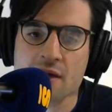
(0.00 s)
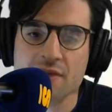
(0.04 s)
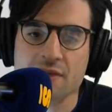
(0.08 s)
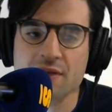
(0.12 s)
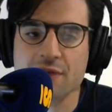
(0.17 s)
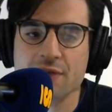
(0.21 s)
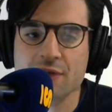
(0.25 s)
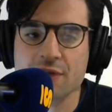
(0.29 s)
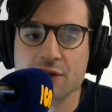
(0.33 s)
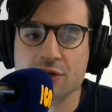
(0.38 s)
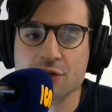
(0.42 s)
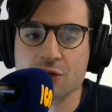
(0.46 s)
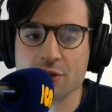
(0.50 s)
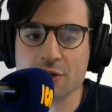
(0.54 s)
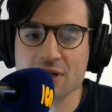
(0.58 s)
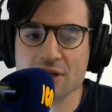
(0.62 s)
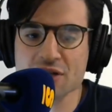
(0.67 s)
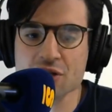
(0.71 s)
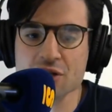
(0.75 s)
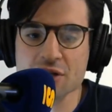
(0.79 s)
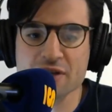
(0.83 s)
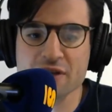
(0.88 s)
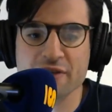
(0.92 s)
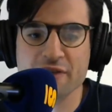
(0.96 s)
the
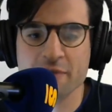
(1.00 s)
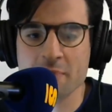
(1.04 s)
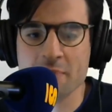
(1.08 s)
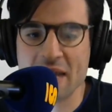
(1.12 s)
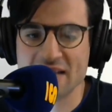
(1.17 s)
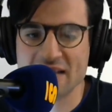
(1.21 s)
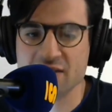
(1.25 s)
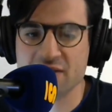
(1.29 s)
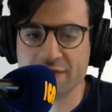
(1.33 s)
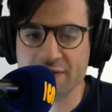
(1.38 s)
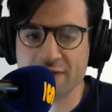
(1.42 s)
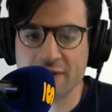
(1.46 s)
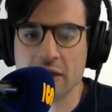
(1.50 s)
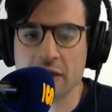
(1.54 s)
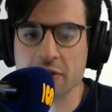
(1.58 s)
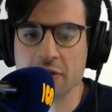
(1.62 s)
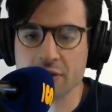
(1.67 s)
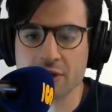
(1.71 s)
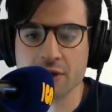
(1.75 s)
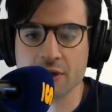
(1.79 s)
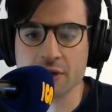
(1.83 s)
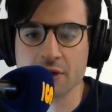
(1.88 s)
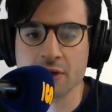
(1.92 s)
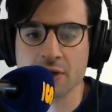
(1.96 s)
tradition of Mets
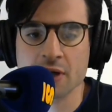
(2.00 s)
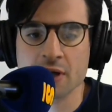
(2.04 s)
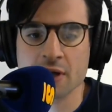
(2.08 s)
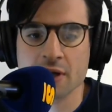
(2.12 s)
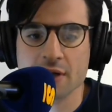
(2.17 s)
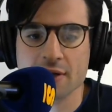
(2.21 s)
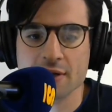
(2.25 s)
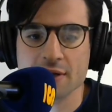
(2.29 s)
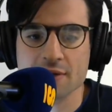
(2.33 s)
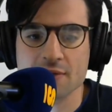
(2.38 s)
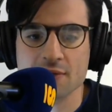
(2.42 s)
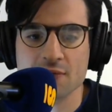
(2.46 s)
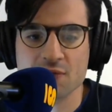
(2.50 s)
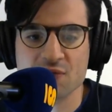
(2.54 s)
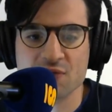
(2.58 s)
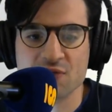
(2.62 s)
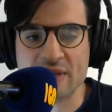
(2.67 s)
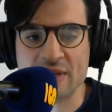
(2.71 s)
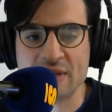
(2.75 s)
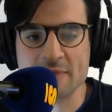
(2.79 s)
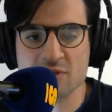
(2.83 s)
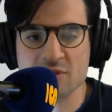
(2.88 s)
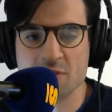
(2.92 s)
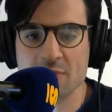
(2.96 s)
failure
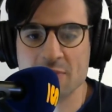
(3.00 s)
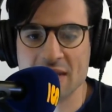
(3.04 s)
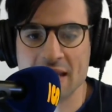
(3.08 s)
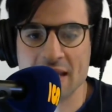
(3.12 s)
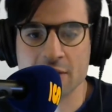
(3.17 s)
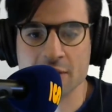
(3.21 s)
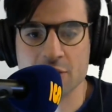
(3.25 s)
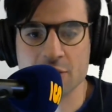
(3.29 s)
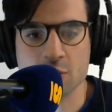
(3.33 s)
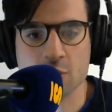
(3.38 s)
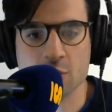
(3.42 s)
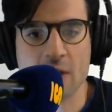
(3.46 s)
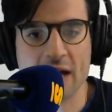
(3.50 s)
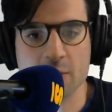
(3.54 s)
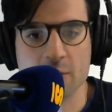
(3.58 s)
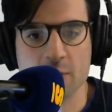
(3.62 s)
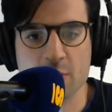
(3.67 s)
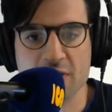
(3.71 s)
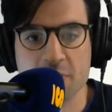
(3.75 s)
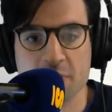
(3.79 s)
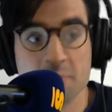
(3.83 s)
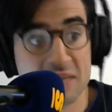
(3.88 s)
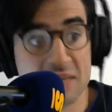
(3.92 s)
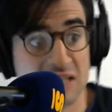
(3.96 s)
seems to be intertwined
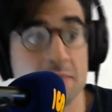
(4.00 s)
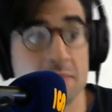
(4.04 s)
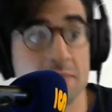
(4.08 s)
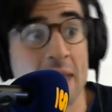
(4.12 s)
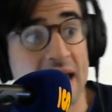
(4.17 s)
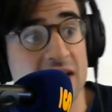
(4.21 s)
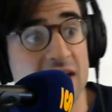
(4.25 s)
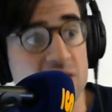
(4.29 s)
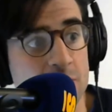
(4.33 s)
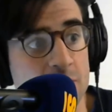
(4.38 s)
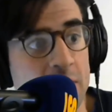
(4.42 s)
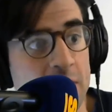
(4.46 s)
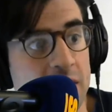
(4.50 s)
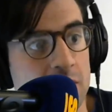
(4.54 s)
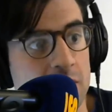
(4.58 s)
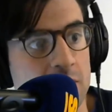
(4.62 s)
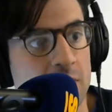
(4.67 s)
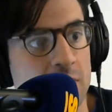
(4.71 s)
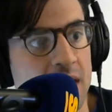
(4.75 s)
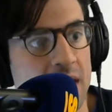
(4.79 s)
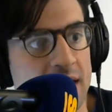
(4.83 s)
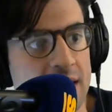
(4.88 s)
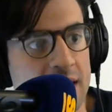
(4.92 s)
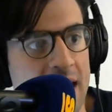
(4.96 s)
with mismanagement,
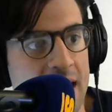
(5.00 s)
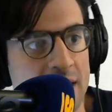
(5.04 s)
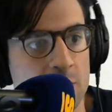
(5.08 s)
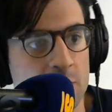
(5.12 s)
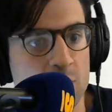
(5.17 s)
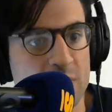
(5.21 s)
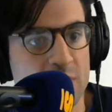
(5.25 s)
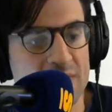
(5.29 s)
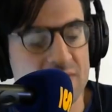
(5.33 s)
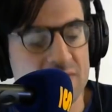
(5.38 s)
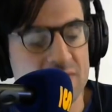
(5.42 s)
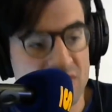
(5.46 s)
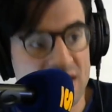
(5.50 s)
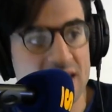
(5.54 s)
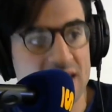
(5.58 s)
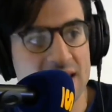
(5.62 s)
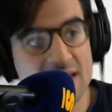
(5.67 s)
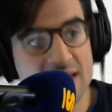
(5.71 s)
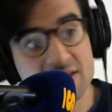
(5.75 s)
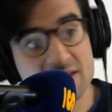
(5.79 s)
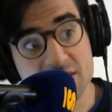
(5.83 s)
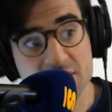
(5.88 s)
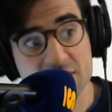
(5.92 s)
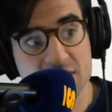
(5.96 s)
right? And we've seen
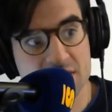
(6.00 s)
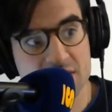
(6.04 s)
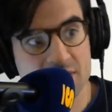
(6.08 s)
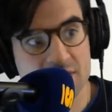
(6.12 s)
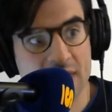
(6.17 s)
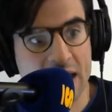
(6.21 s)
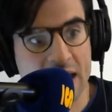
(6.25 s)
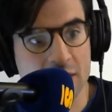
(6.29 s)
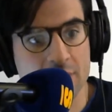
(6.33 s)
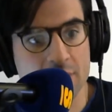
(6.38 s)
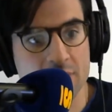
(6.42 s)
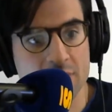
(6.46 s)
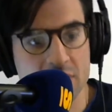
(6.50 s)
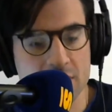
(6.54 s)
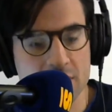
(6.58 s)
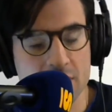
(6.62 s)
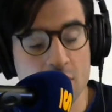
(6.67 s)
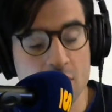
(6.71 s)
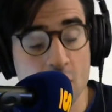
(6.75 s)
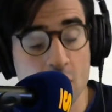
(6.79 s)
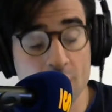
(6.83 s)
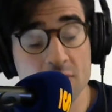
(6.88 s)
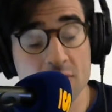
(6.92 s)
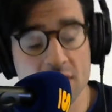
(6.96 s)
instances of that
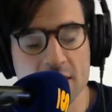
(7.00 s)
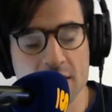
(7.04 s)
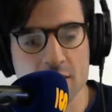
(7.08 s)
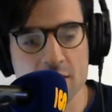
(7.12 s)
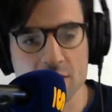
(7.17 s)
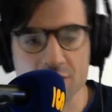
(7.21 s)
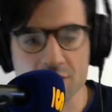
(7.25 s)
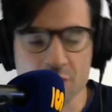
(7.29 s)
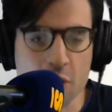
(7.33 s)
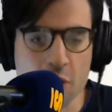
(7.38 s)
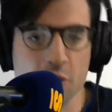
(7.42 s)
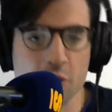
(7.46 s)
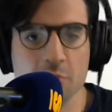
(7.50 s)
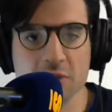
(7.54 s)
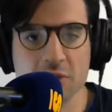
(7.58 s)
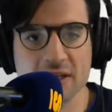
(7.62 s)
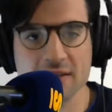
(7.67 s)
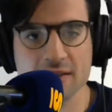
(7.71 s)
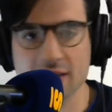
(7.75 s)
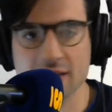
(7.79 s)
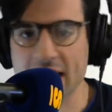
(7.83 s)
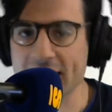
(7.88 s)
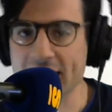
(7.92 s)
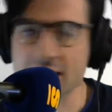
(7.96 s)
over the years,
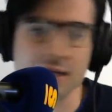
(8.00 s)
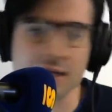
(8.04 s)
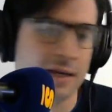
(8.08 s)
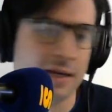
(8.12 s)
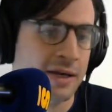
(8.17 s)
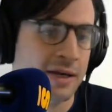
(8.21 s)
notably, like,